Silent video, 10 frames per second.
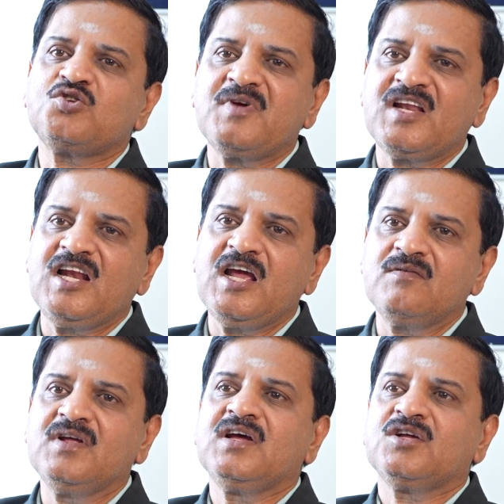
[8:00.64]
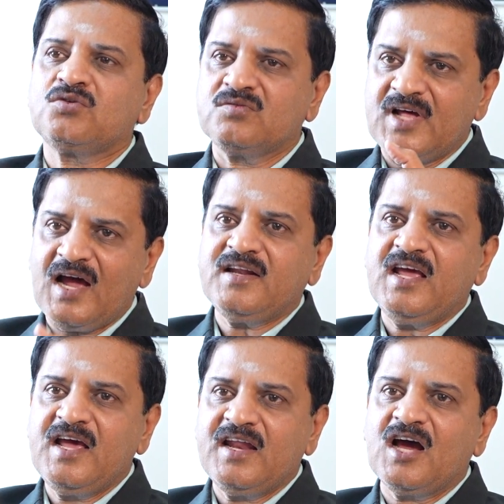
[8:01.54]
to be relieved to that
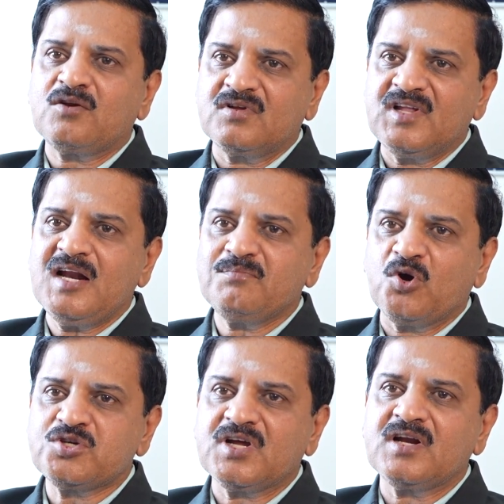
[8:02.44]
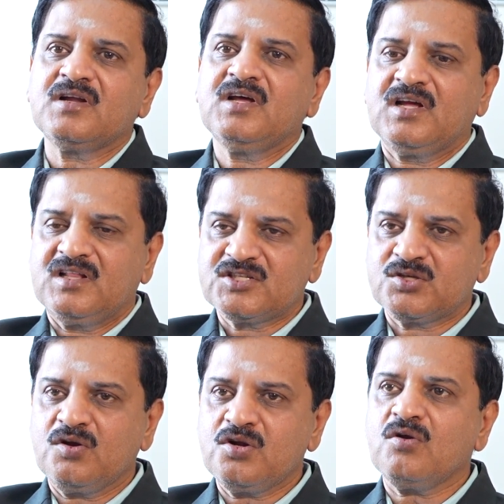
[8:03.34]
area, to that portion, the
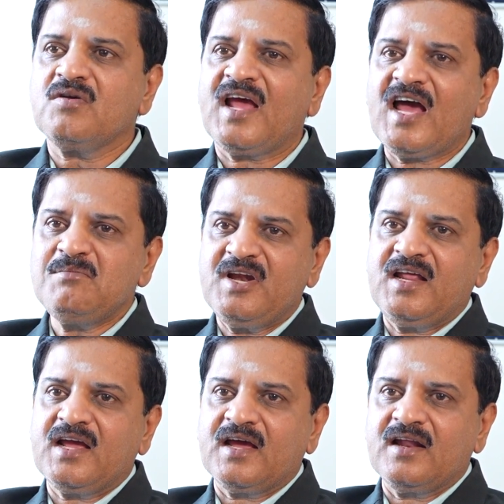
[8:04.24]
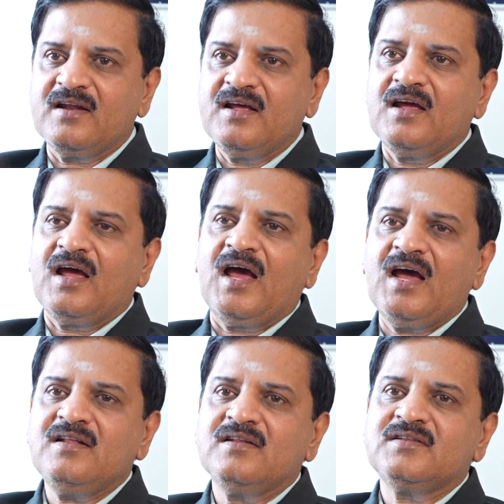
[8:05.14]
sonotrode can be taken
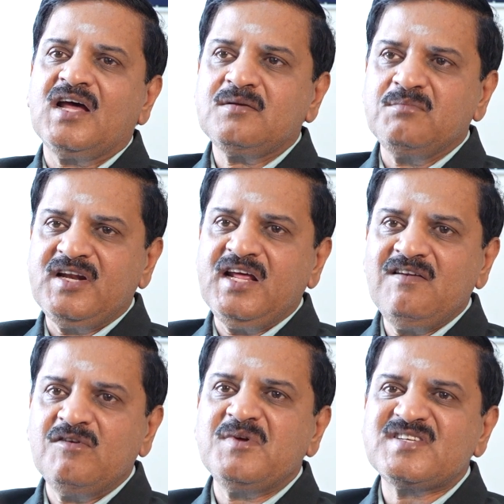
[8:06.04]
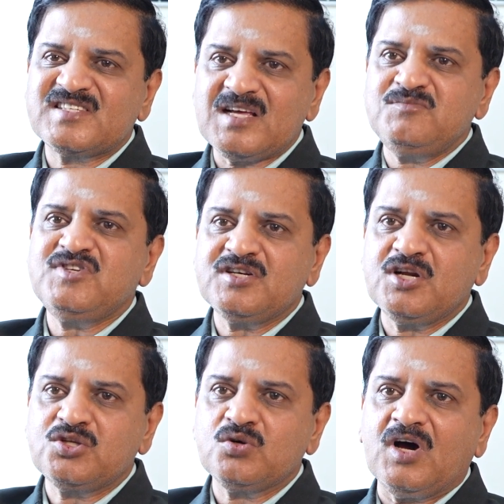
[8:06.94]
and that material will be
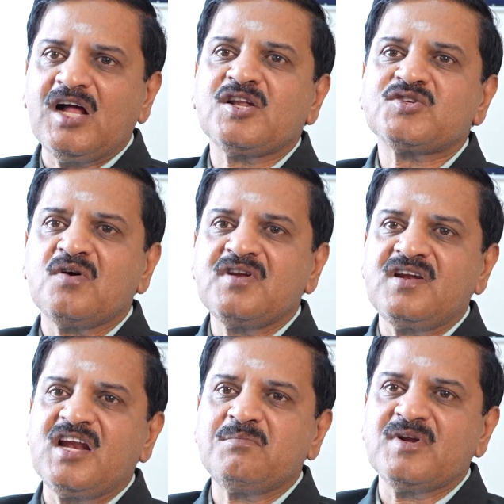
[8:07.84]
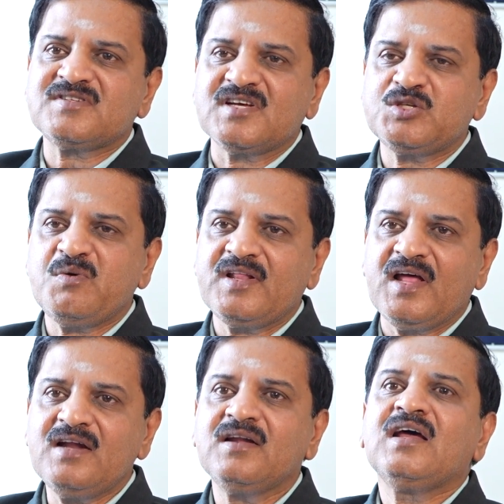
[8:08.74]
subjected to ultrasonic treatment such a way
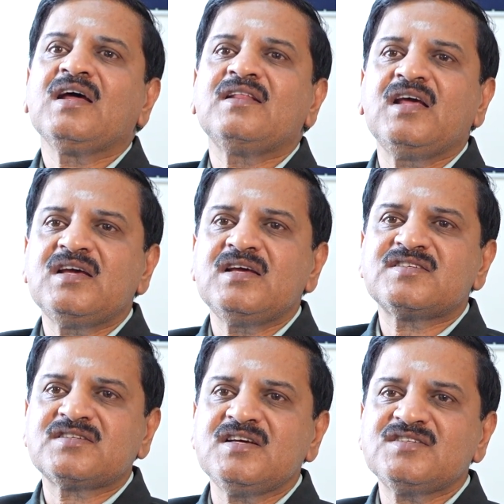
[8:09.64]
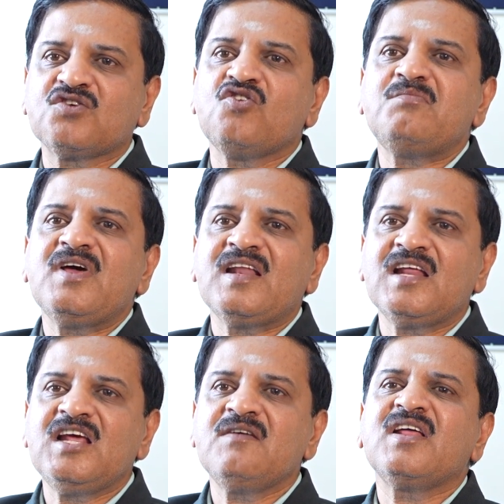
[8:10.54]
that the stress could be
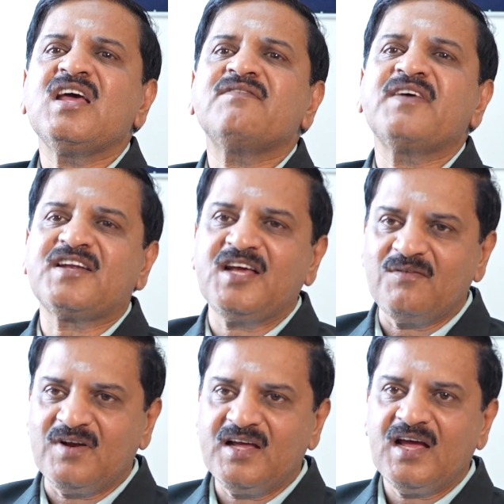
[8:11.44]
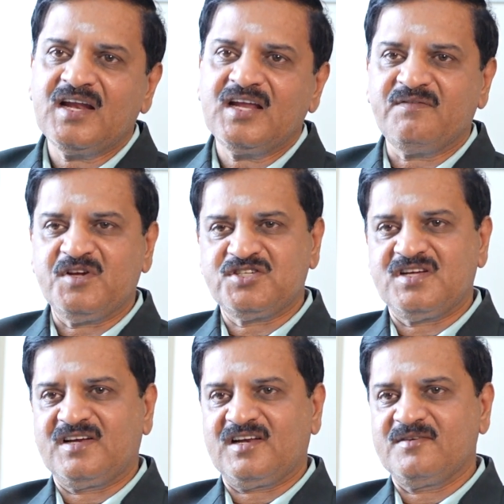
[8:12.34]
relieved effectively and
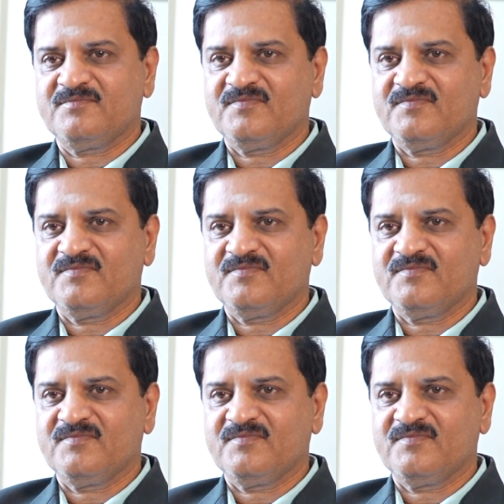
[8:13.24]
efficiently.